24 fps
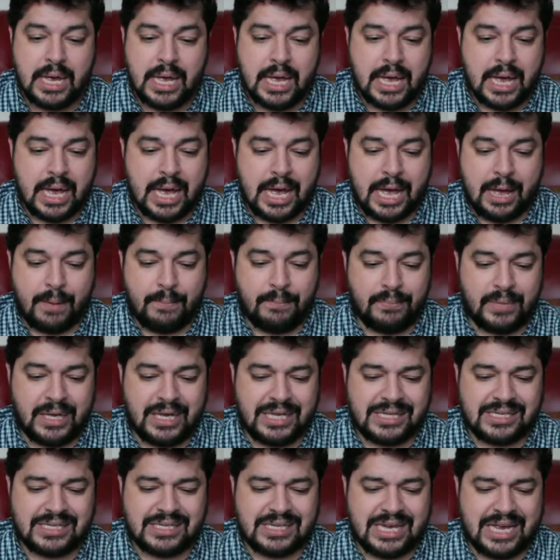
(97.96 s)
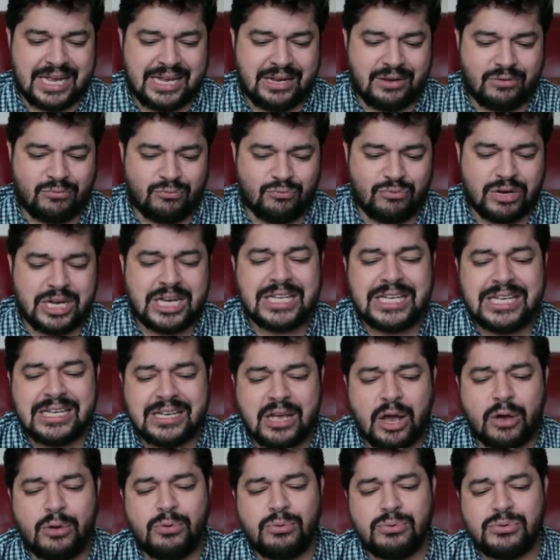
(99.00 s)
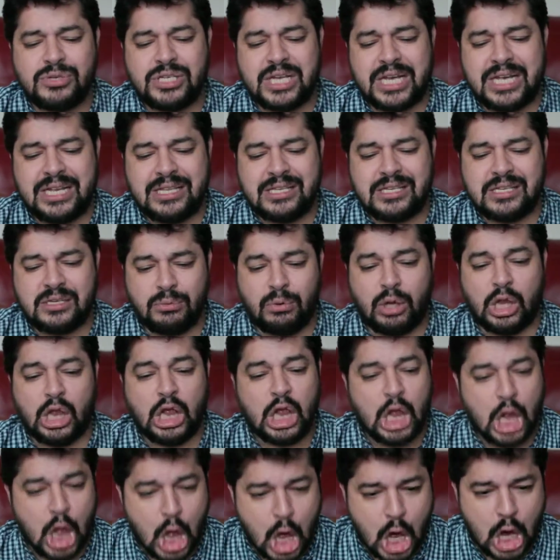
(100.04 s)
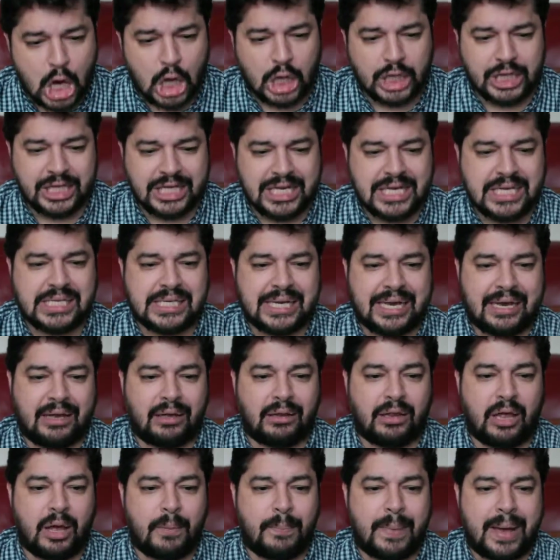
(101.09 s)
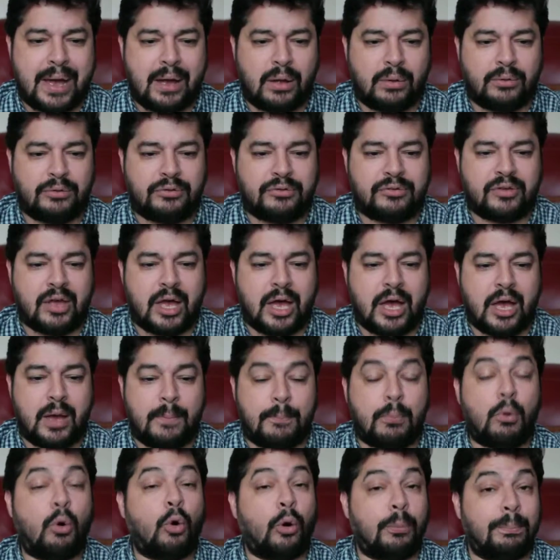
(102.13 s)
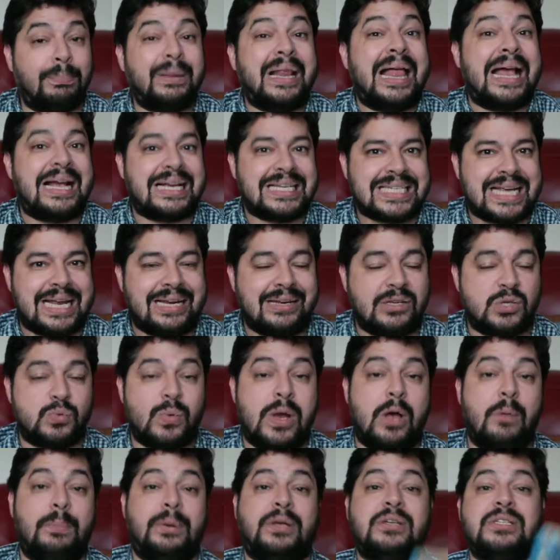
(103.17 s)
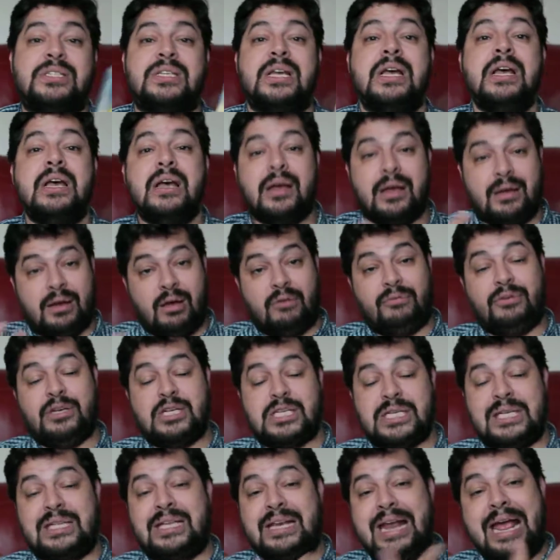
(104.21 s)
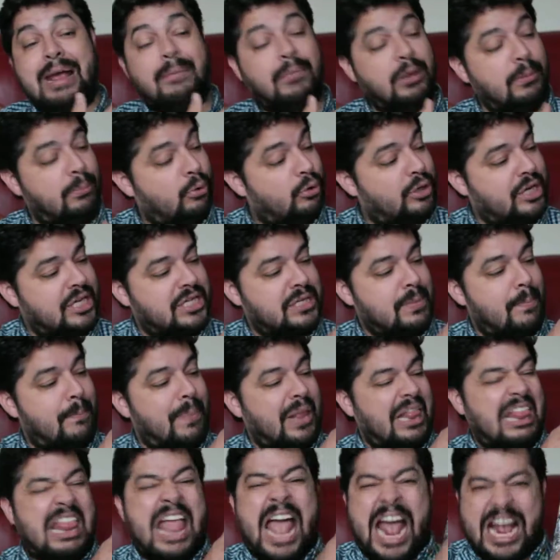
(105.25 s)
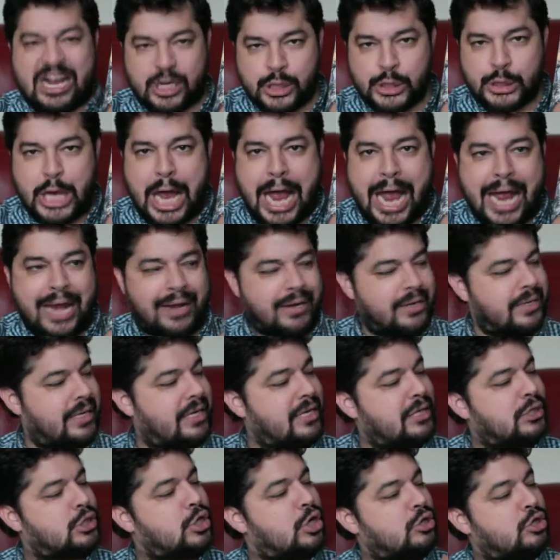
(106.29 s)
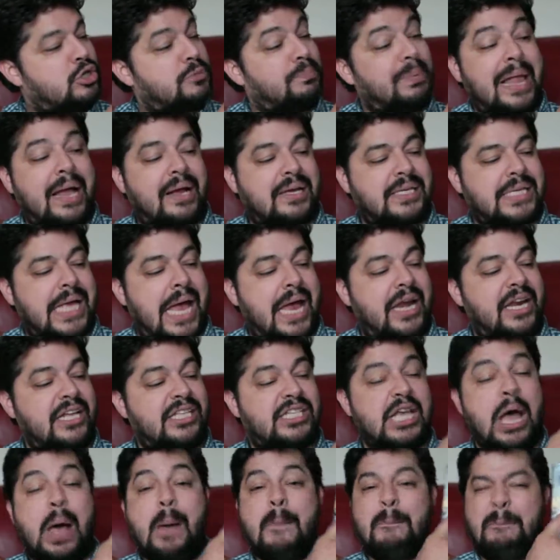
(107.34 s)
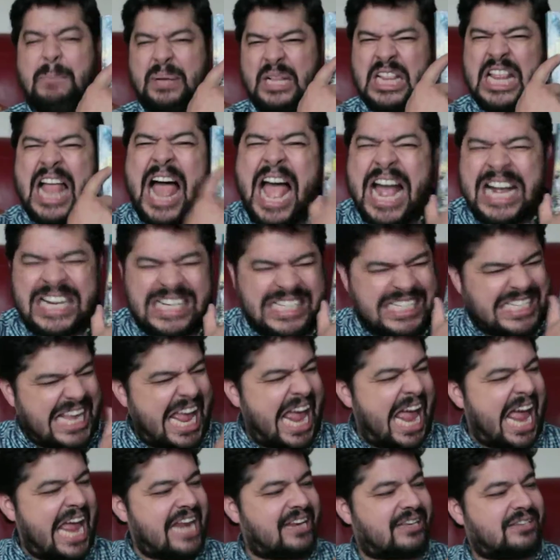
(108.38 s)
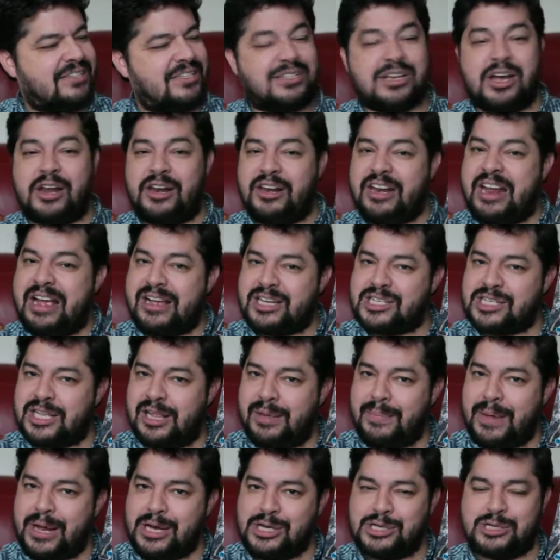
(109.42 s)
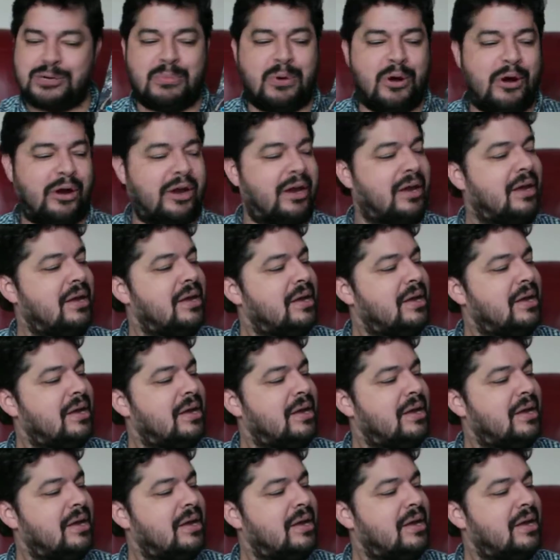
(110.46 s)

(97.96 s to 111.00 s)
It really goes into a lot of detail about Port BLACKSAND as well, because obviously the name of the book is BLACKSAND, and it's not just BLACKSAND, it's BLACKSAND because it's got an exclamation mark.